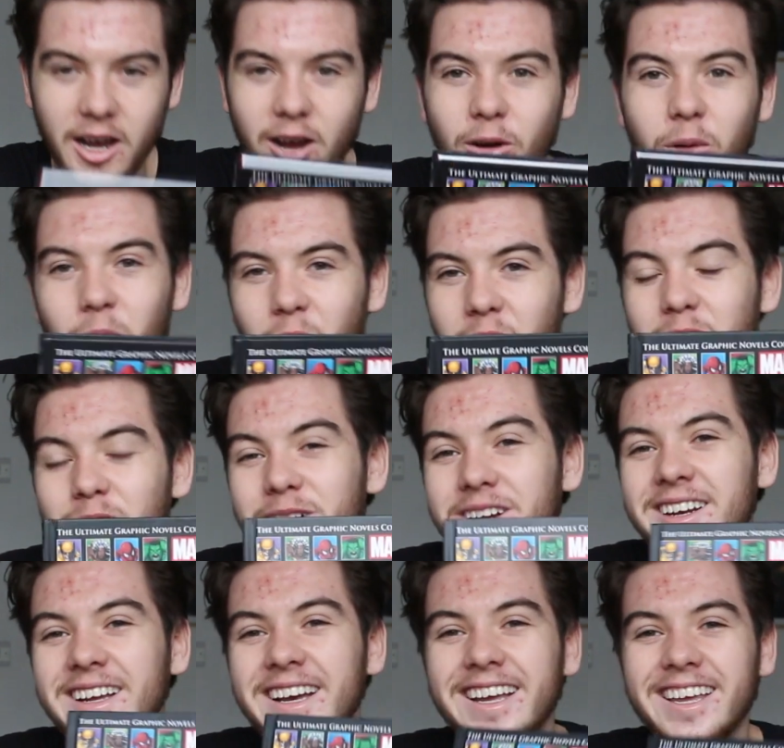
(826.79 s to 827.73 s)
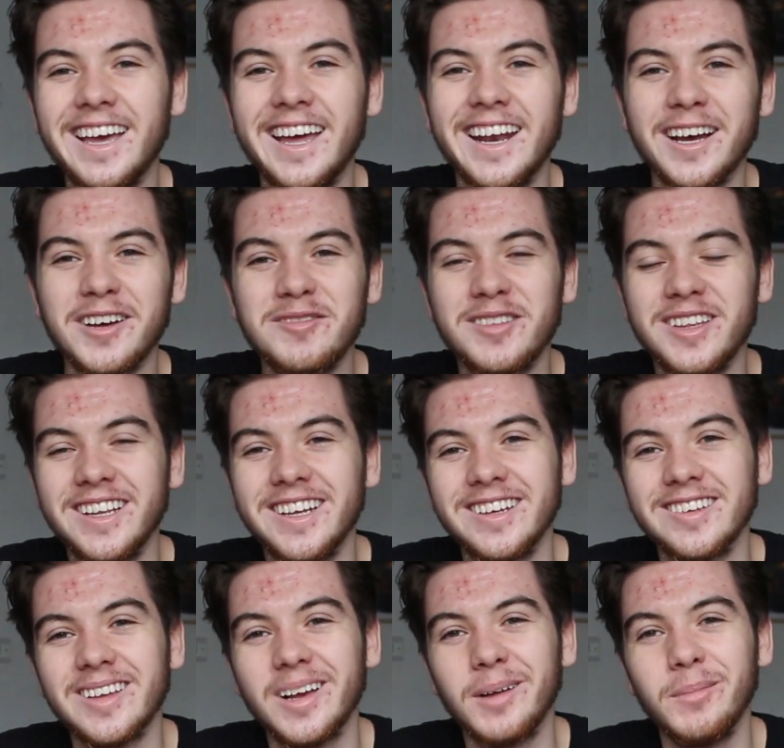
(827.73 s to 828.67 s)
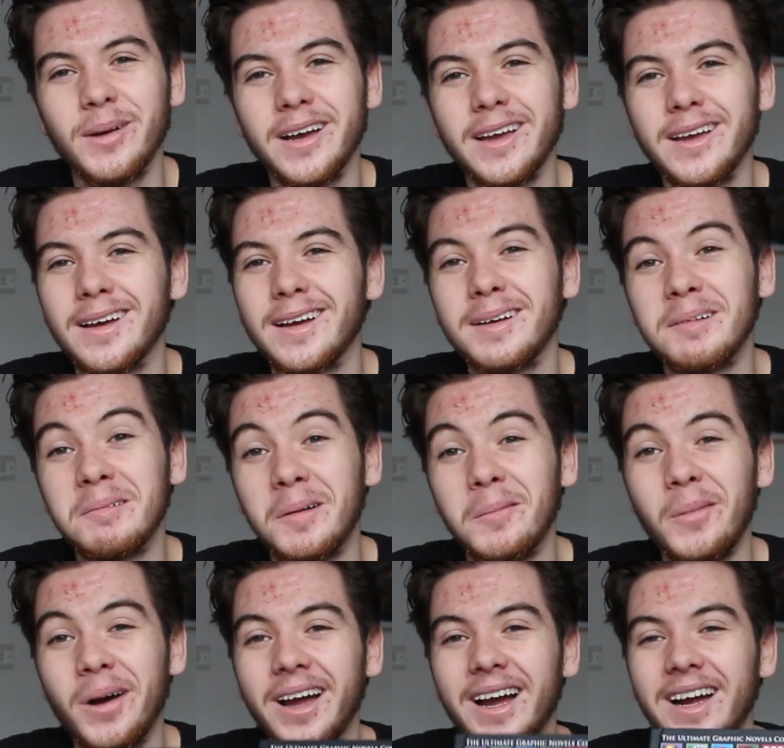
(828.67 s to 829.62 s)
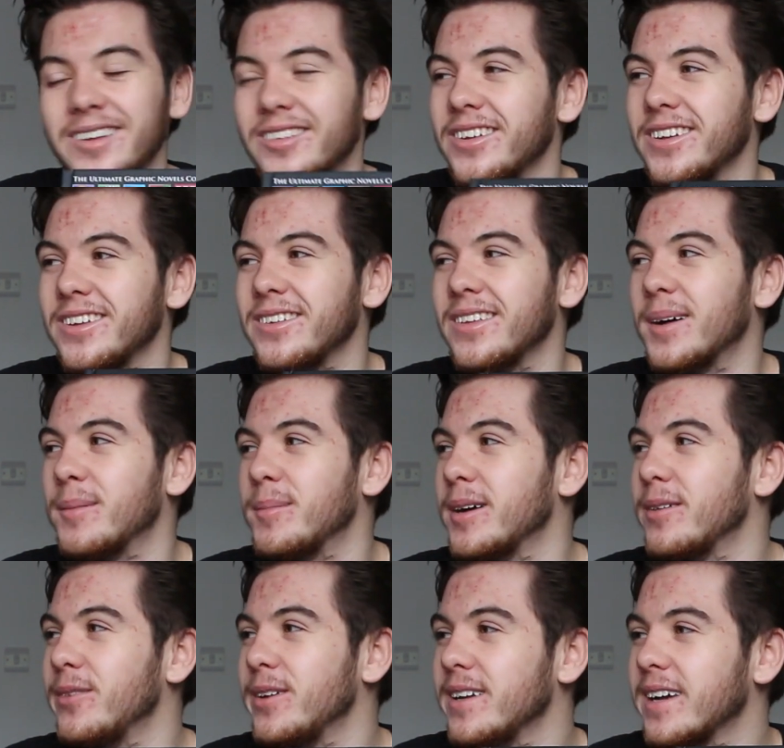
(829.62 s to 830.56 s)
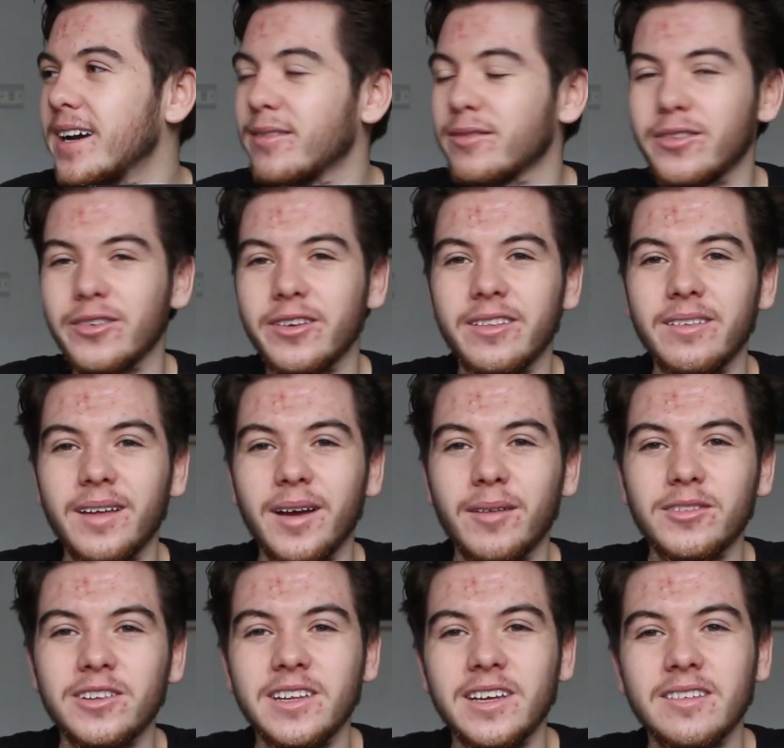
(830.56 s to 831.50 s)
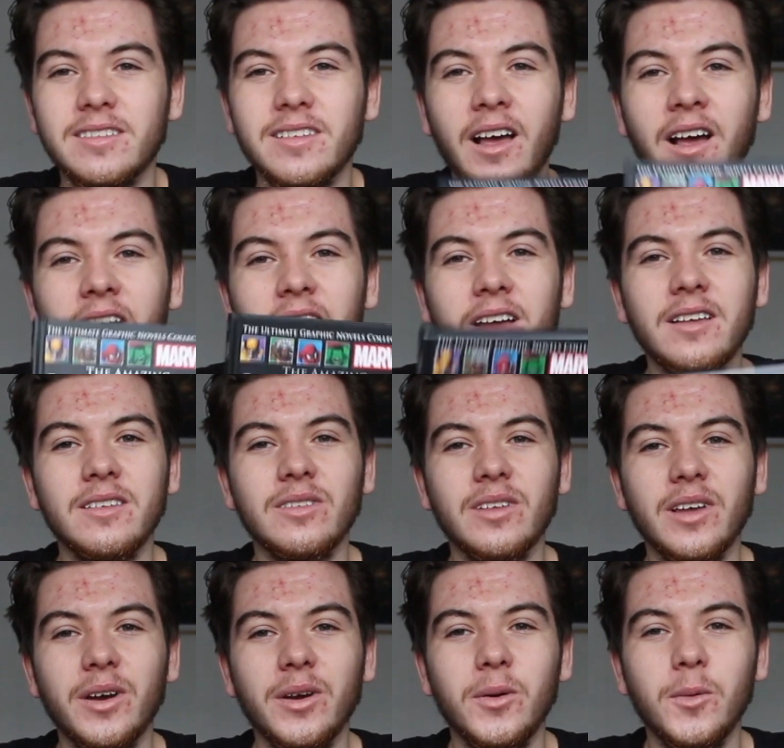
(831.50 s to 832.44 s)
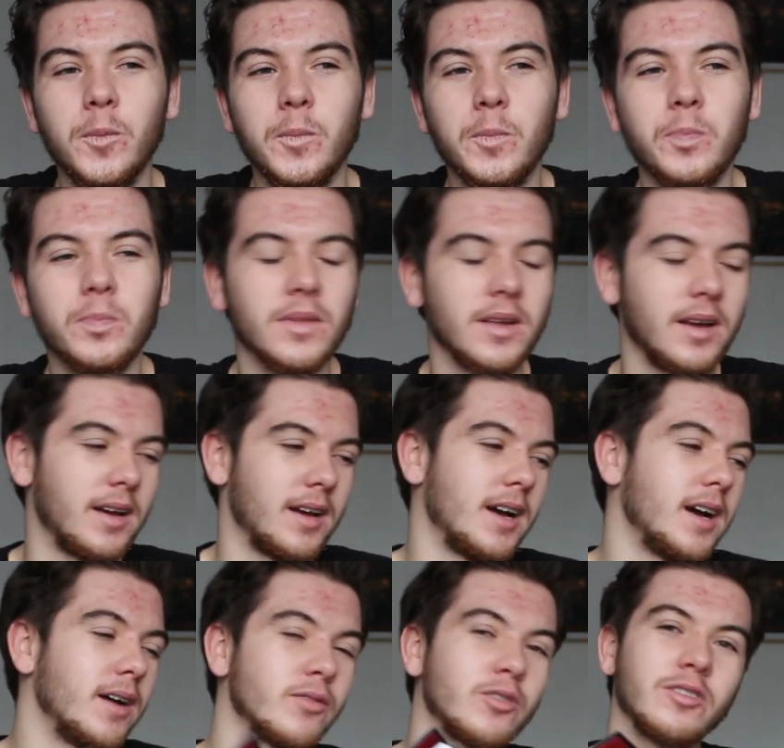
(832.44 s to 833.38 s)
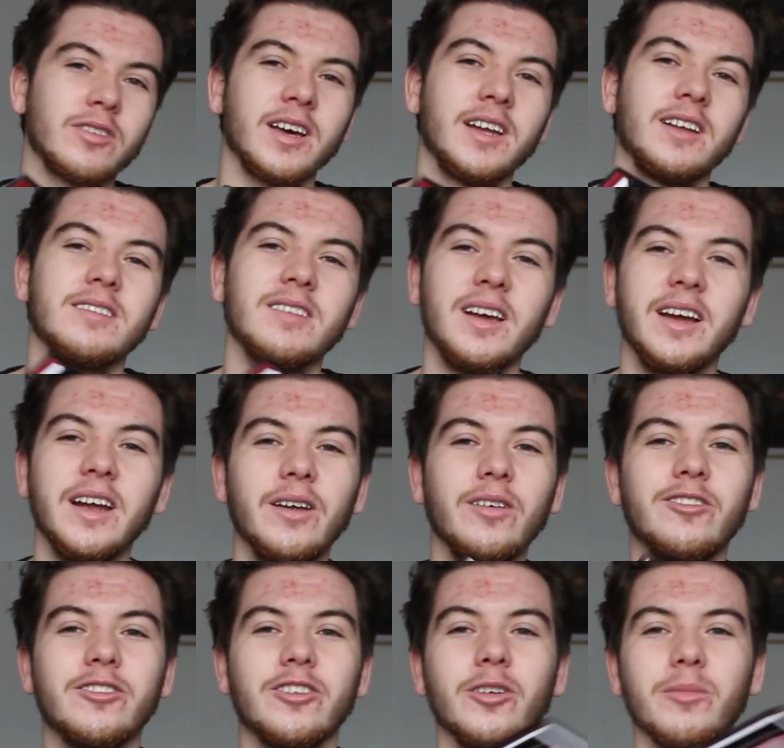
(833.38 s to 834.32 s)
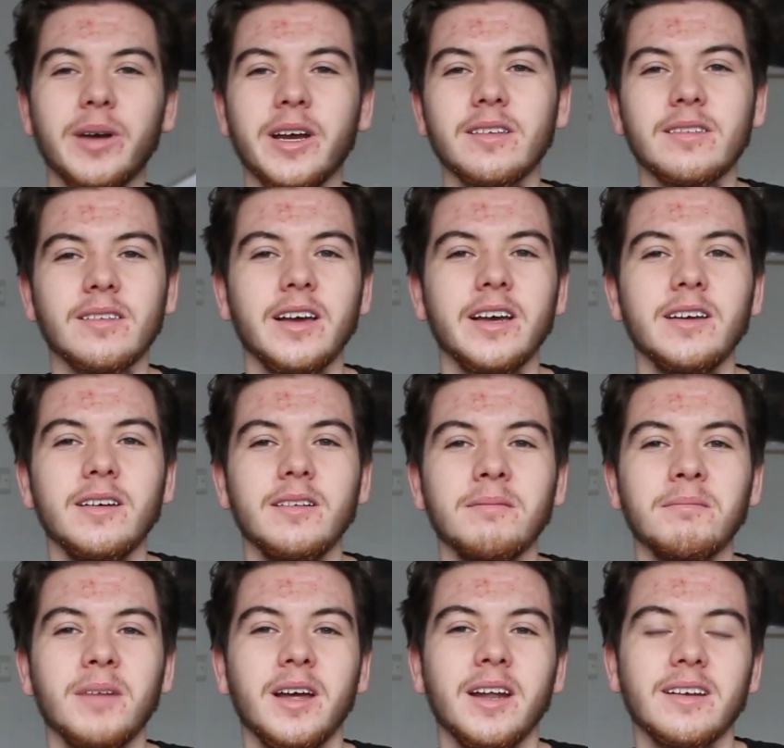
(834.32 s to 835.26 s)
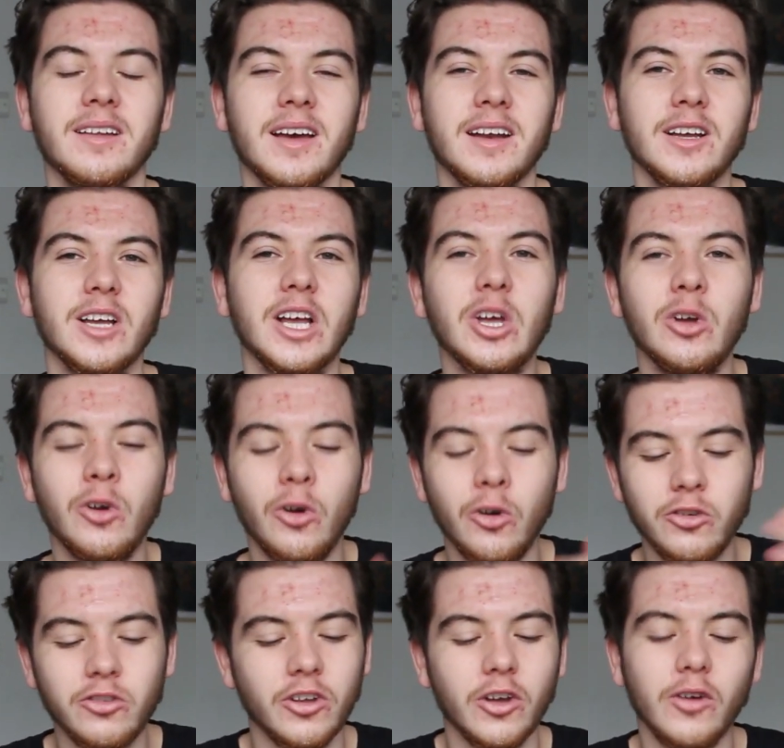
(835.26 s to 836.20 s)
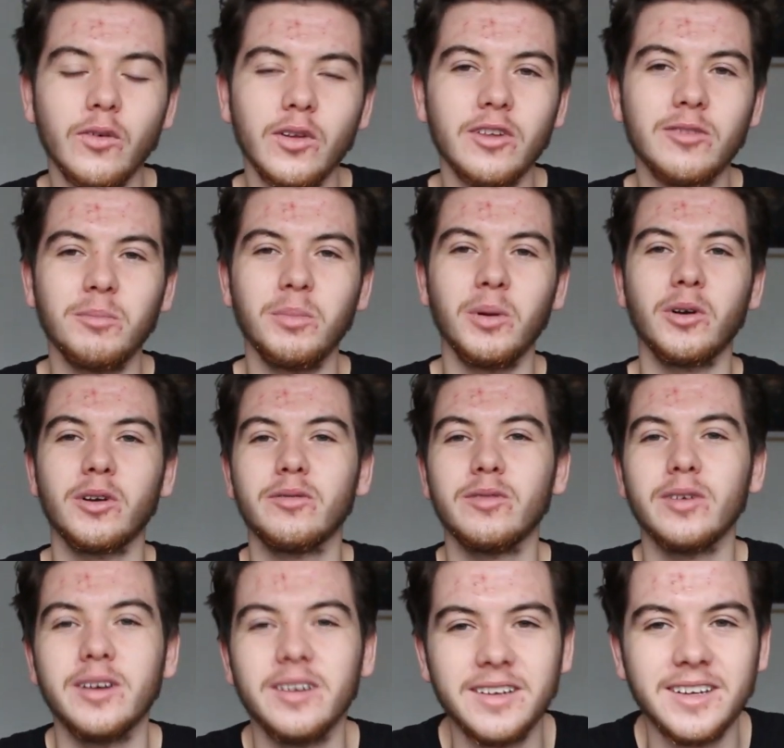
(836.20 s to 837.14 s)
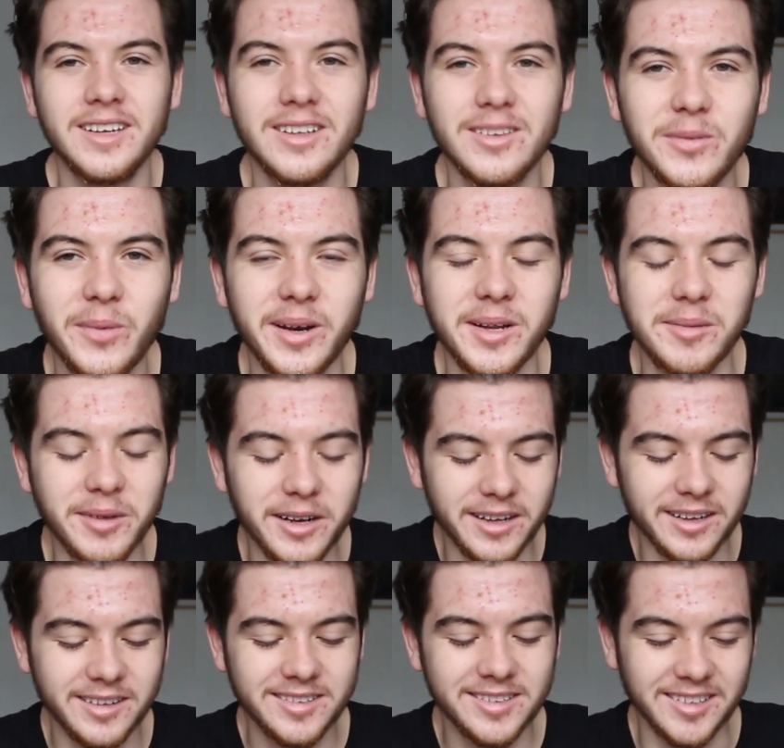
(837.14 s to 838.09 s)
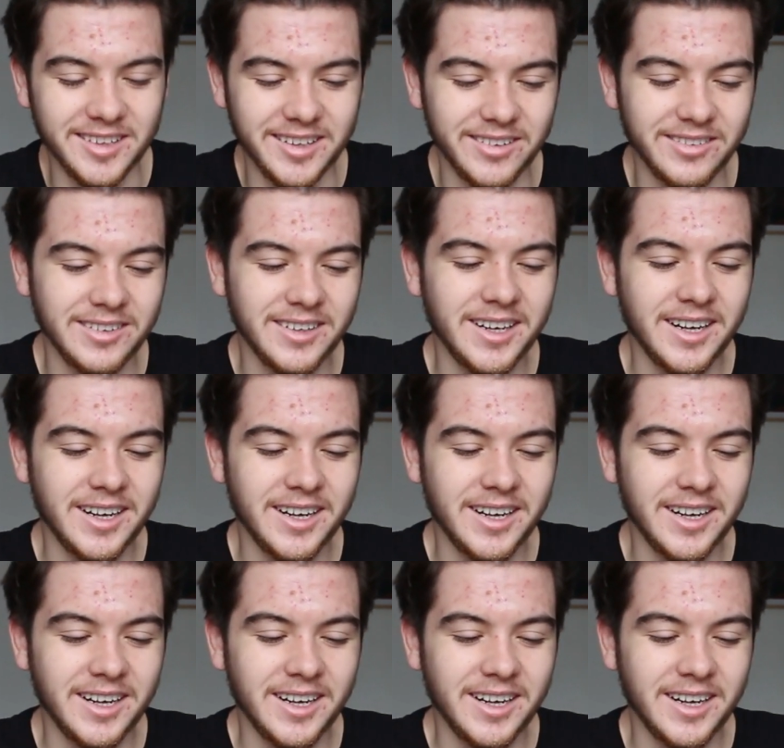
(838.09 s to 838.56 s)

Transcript: want to read it again after this. I might actually do that. I might read it after this. So I've just kind of sat here and shown my excitement and kind of gushed over this book for 20 minutes. So